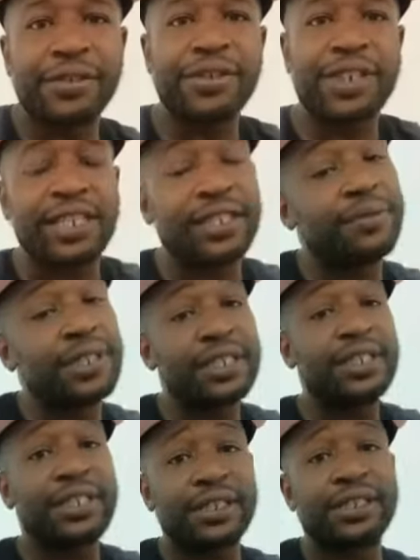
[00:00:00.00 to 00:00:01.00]
Jason
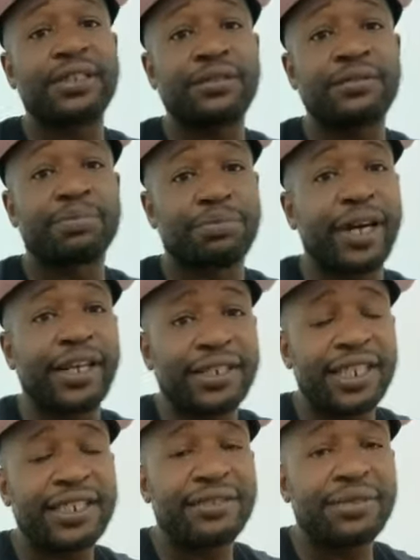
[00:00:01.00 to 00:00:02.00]
was bright.
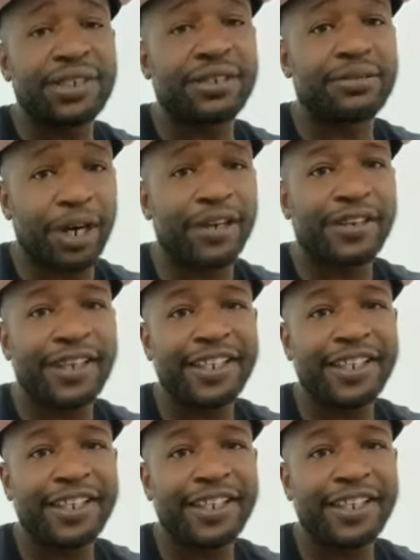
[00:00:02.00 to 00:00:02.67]
Jason was smart.